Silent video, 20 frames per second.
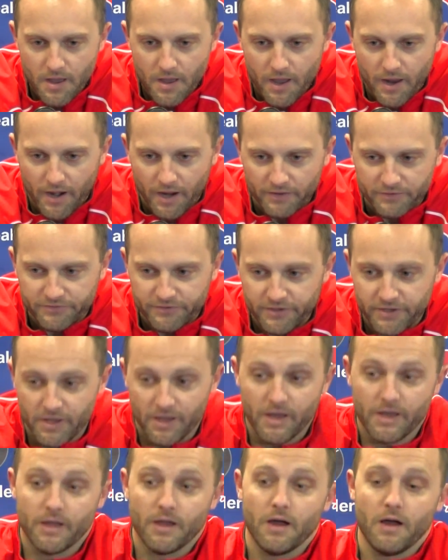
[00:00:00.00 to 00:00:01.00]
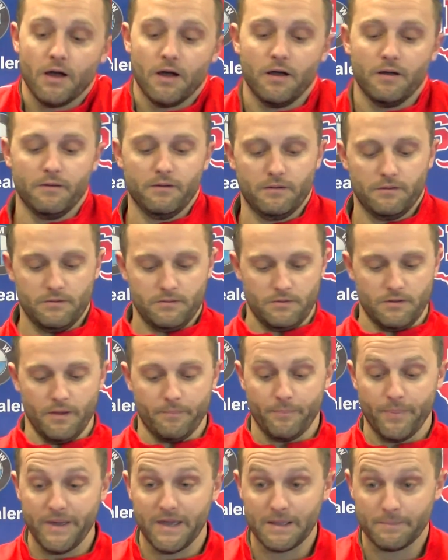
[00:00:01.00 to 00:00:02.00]
and I see a
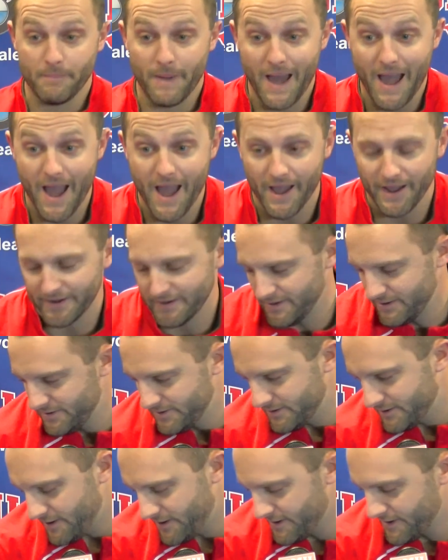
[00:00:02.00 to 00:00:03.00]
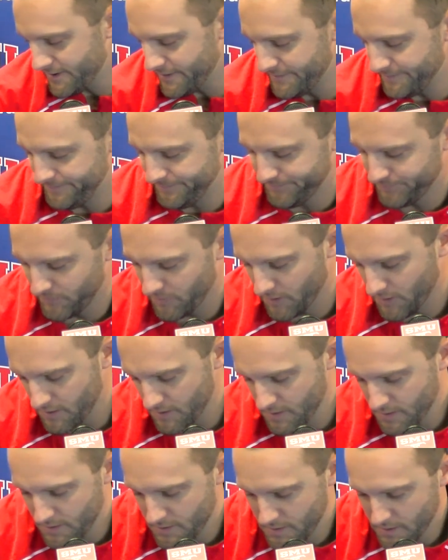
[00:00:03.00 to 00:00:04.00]
pink bag on
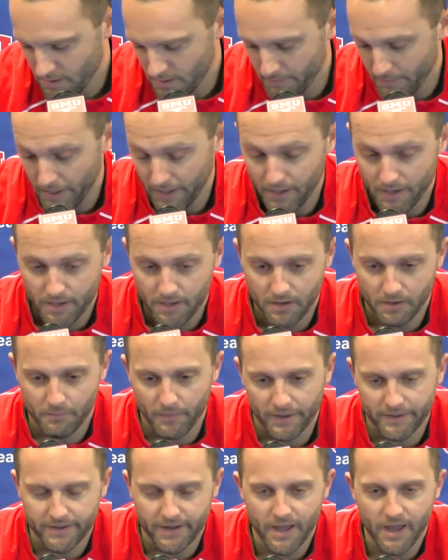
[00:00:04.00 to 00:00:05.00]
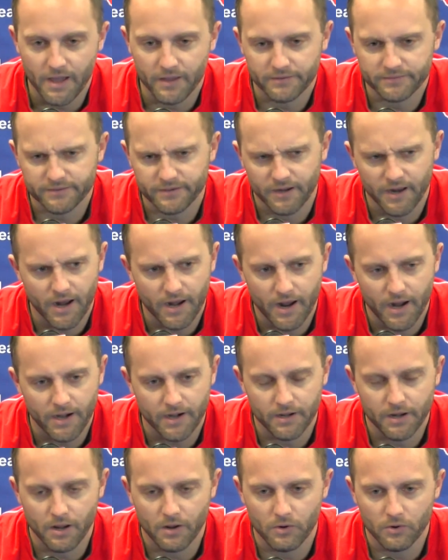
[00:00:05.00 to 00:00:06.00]
my desk, and I
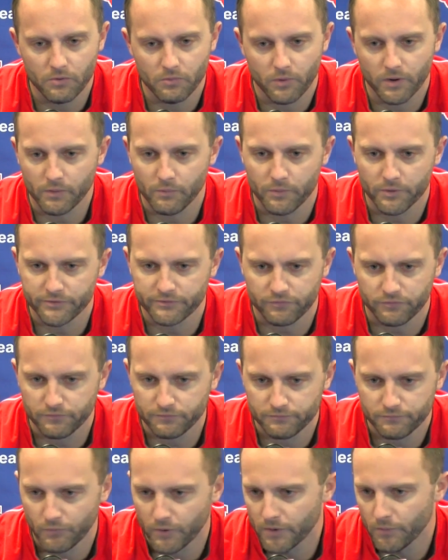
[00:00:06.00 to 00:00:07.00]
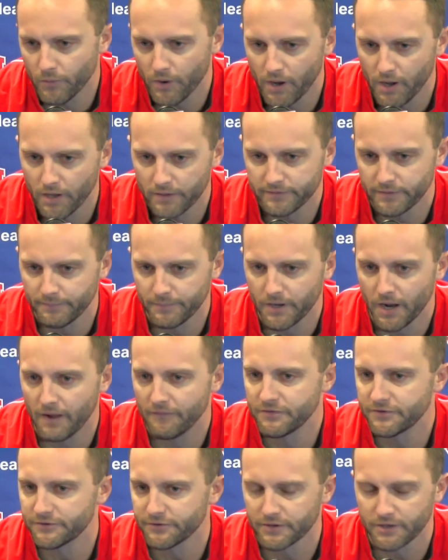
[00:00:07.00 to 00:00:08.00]
didn't know what it was. I mean,
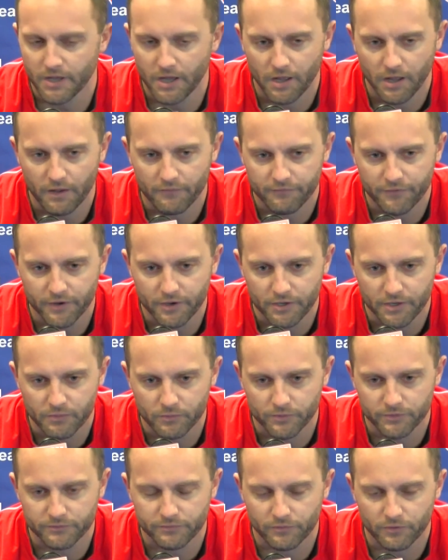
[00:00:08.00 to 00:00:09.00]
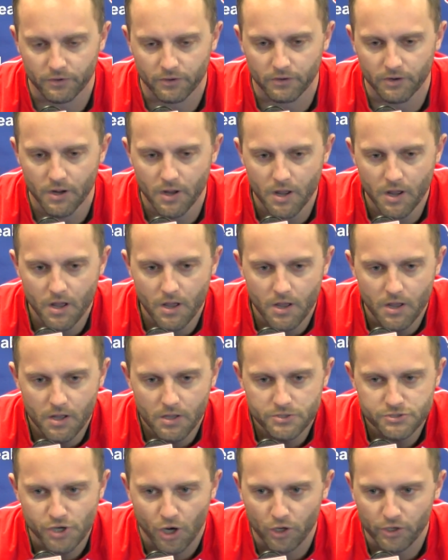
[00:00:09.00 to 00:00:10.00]
obviously, I figured it was for
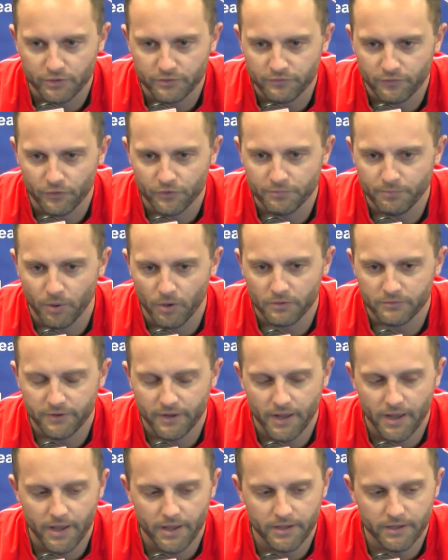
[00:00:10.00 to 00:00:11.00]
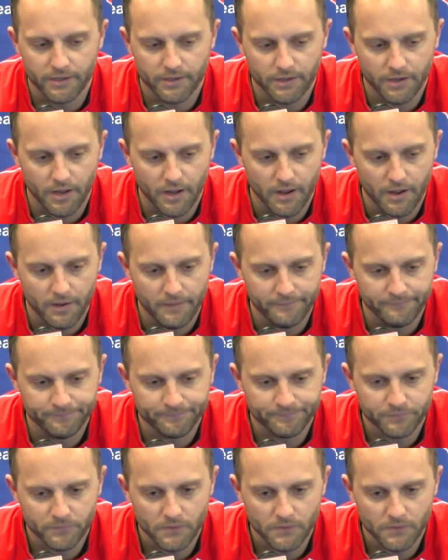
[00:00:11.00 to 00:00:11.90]
Charlie's first birthday, and